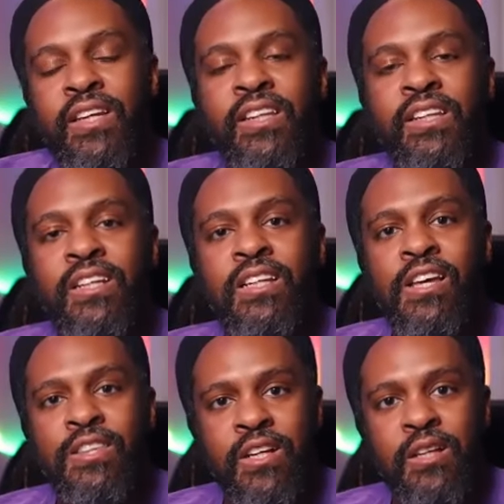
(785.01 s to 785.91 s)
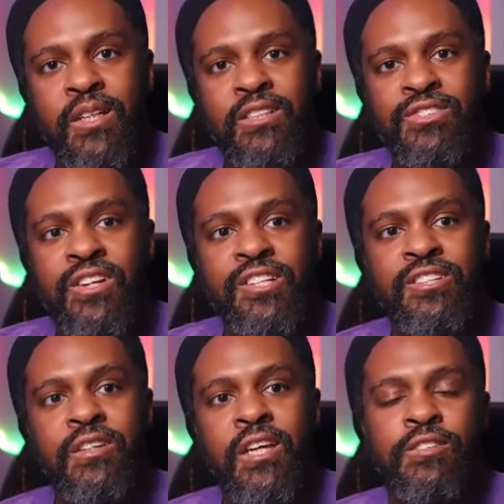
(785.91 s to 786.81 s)
And then another
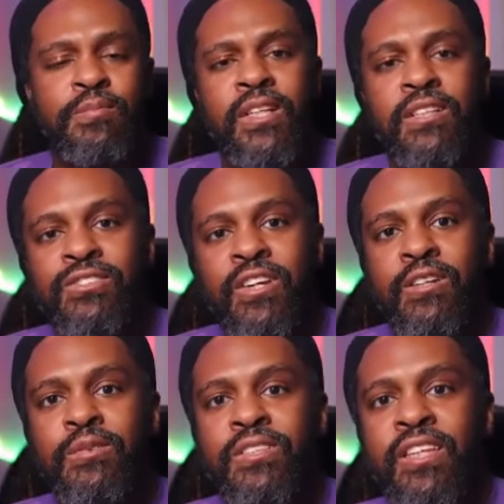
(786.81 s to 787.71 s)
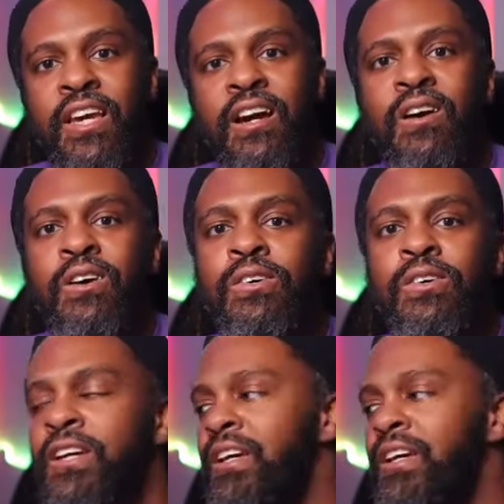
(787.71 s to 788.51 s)
administrator would say, "Oh,